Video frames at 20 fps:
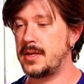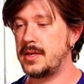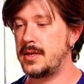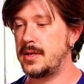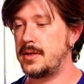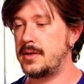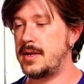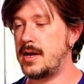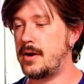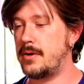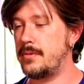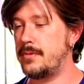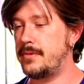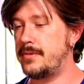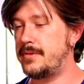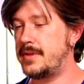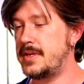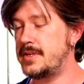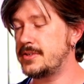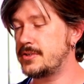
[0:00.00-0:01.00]
Now
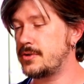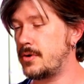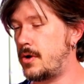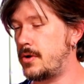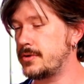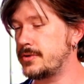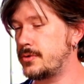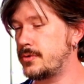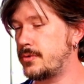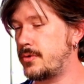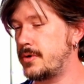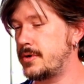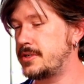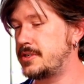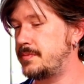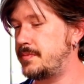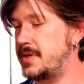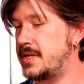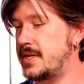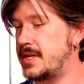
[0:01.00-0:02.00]
these are also going
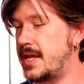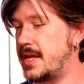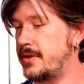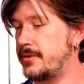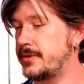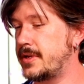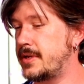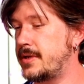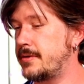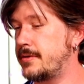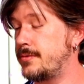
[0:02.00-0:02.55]
to be nailed in